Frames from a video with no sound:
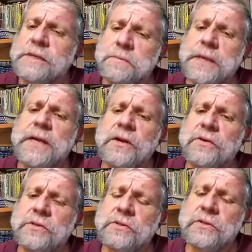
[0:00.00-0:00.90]
always
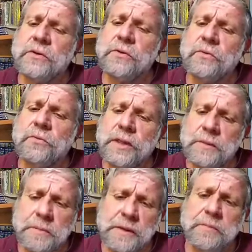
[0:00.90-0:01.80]
appears
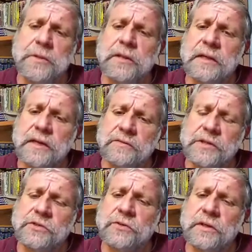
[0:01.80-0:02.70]
when the people
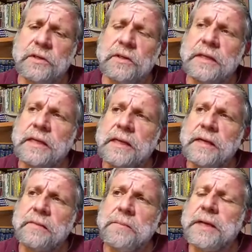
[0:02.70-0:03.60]
of Israel
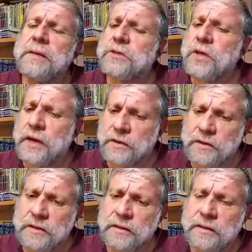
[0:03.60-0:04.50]
become
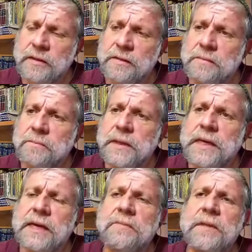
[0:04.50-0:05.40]
tired,
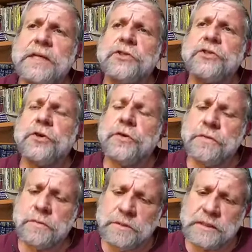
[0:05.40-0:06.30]
become less
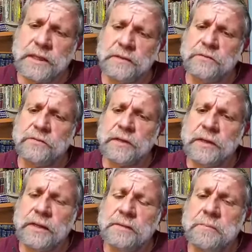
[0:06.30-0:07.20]
sure of
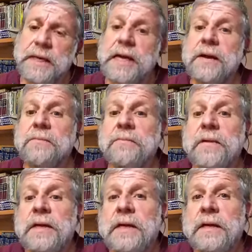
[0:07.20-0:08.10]
themselves,
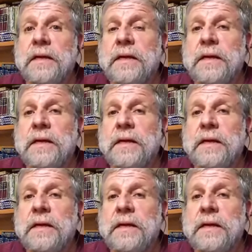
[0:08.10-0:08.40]
become